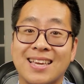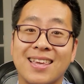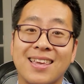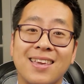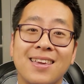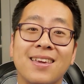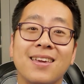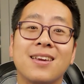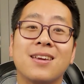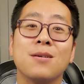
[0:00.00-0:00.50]

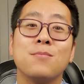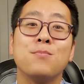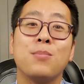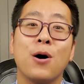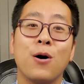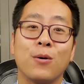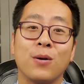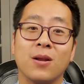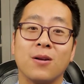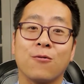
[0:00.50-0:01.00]
key
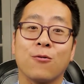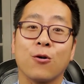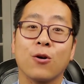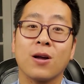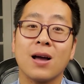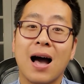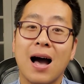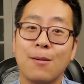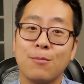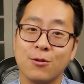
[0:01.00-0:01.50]
component for
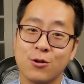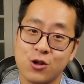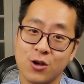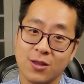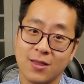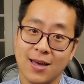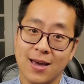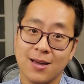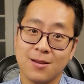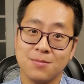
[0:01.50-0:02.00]

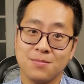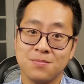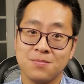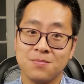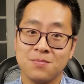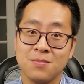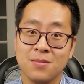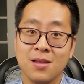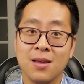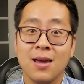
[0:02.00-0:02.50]
accomplishing that.
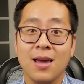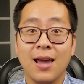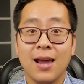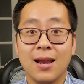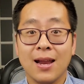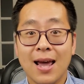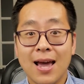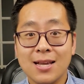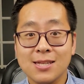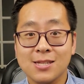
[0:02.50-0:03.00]

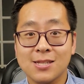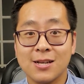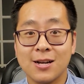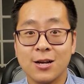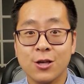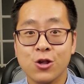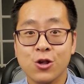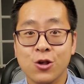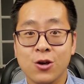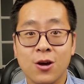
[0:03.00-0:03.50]
And as
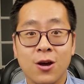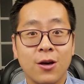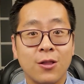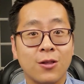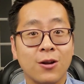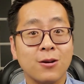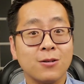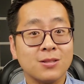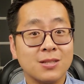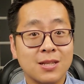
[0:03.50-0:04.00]
such,
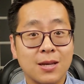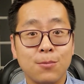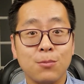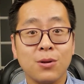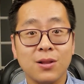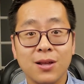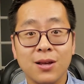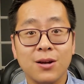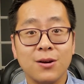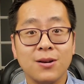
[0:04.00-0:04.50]
they're
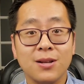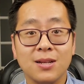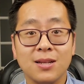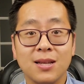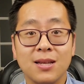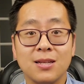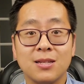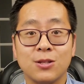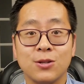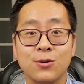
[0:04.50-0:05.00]
typically going to
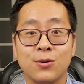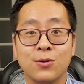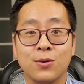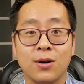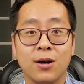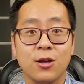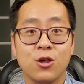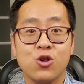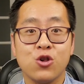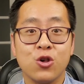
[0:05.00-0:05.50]
need
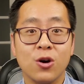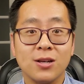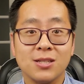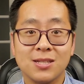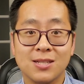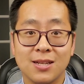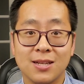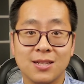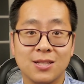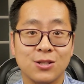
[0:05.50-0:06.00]
to
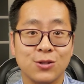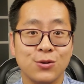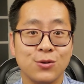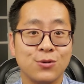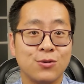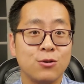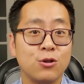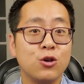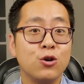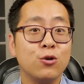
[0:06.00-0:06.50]
adjust it to
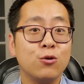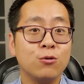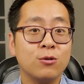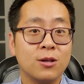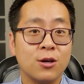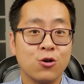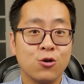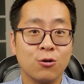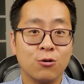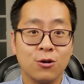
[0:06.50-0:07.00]
new
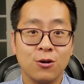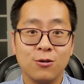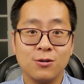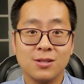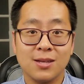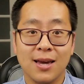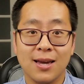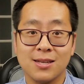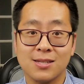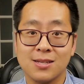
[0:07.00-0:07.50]
digital use
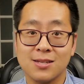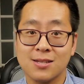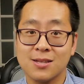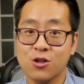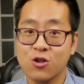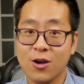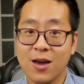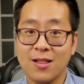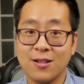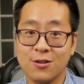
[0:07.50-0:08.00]
cases
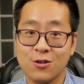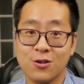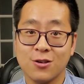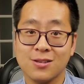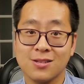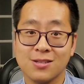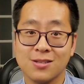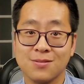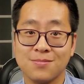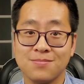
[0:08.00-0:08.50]
and
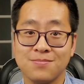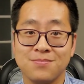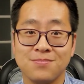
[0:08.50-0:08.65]
challenges.